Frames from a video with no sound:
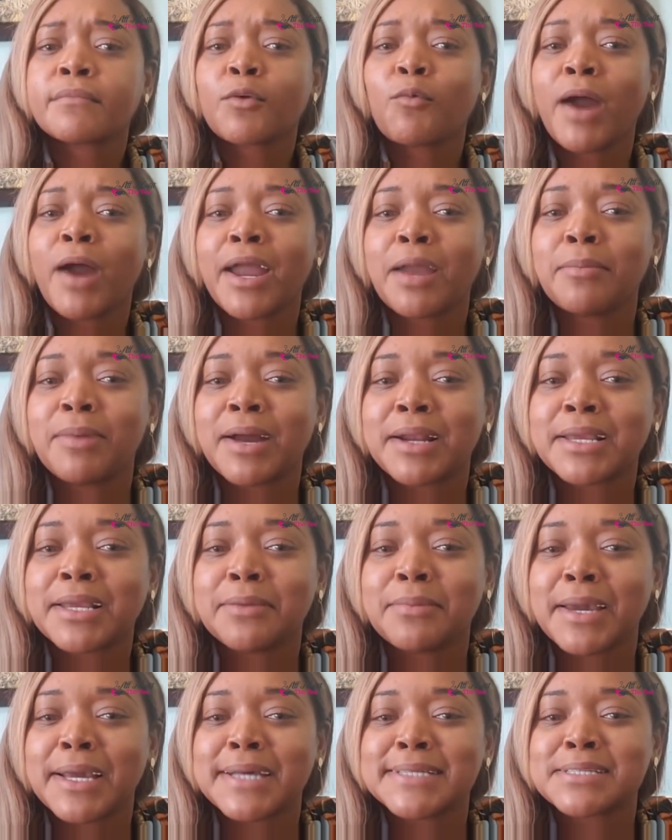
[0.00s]
Why everybody
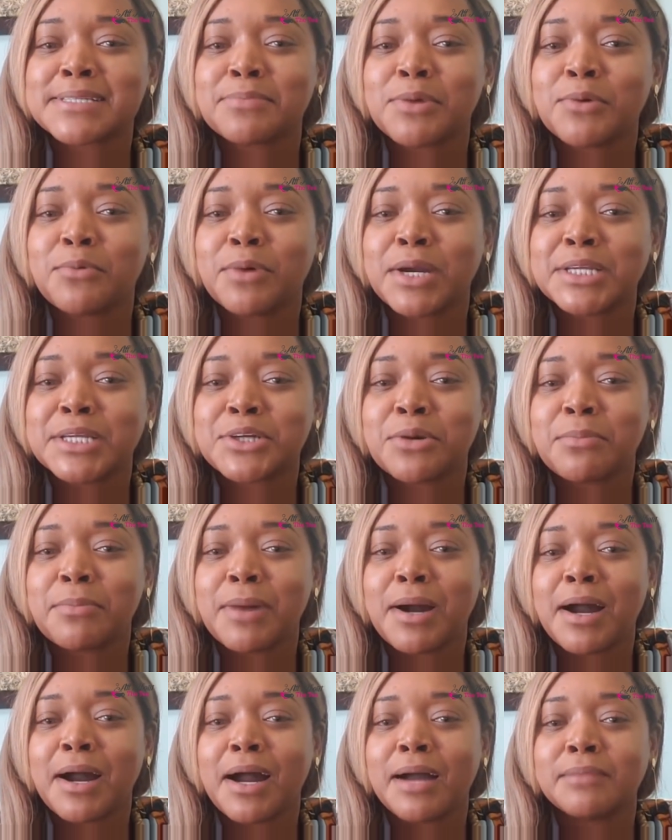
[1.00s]
keep asking me, where's your
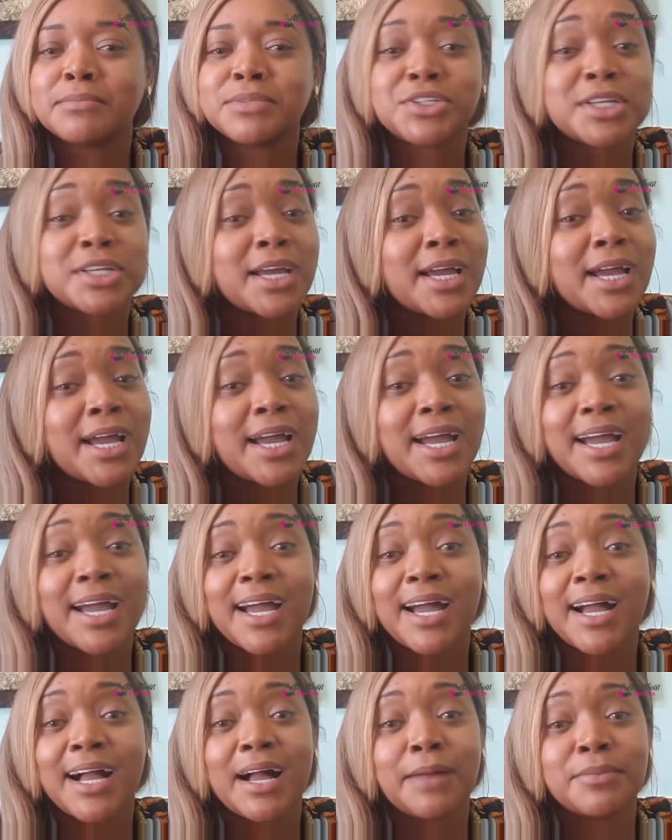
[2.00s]
mom,
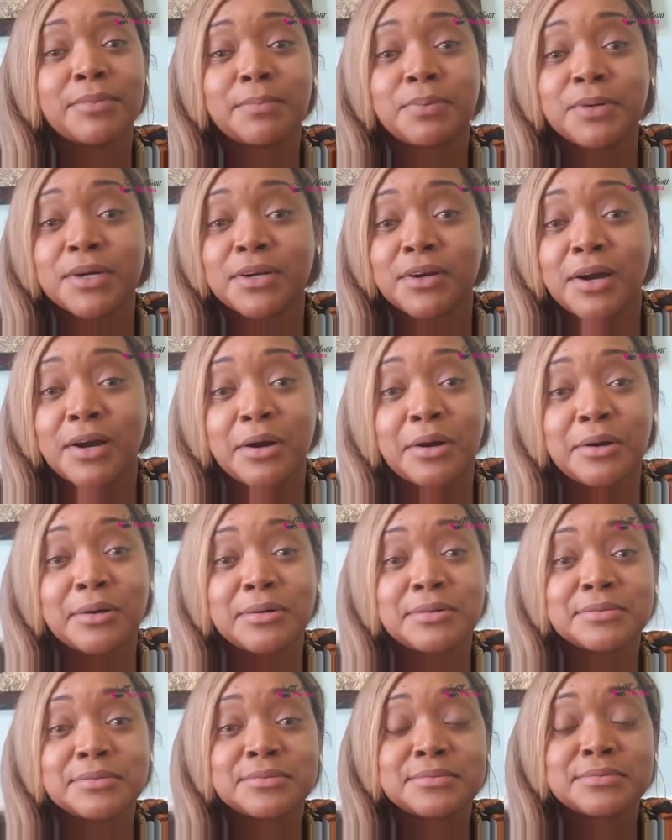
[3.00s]
child? I'm going to put her
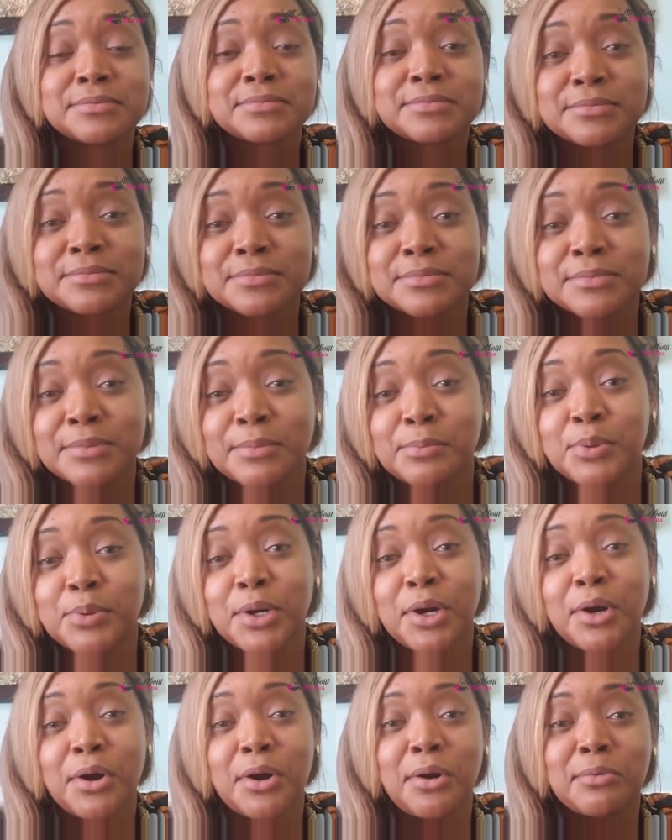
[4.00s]
on. I'm going to
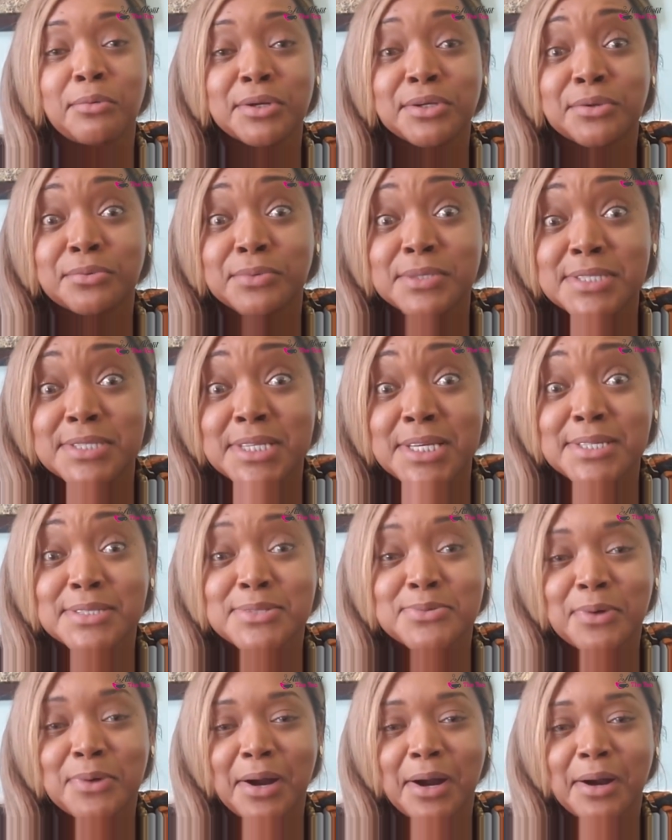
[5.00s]
put her on with the
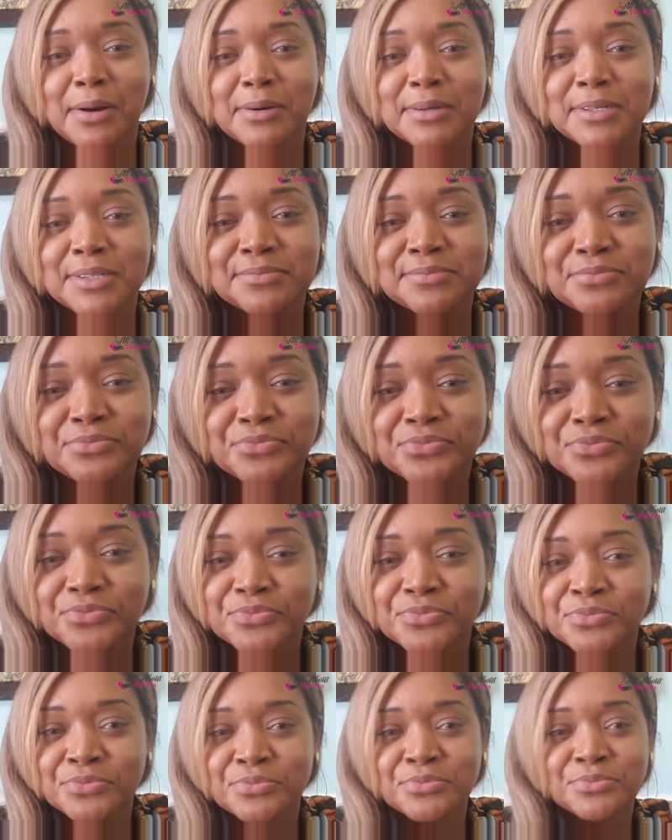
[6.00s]
receipts walk.
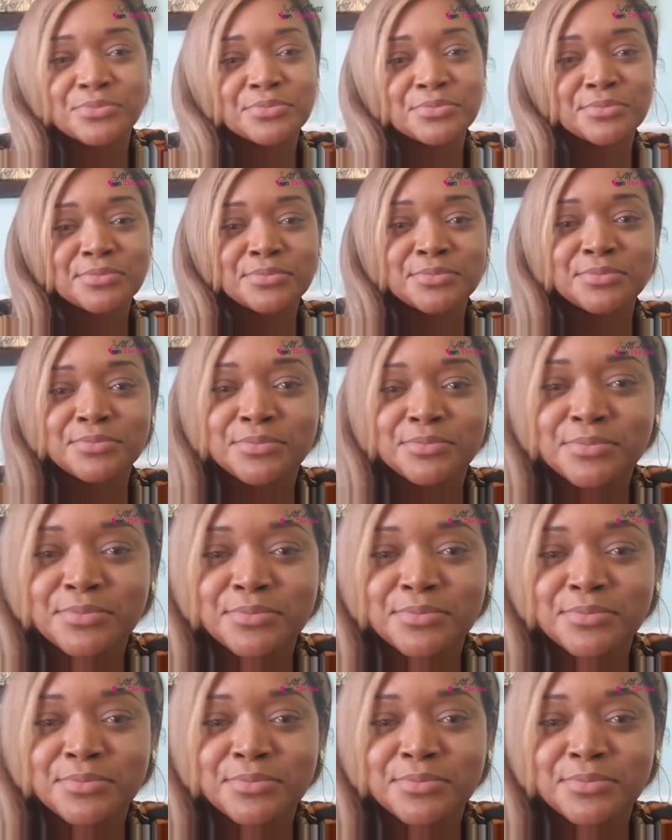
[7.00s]
Mm-hmm.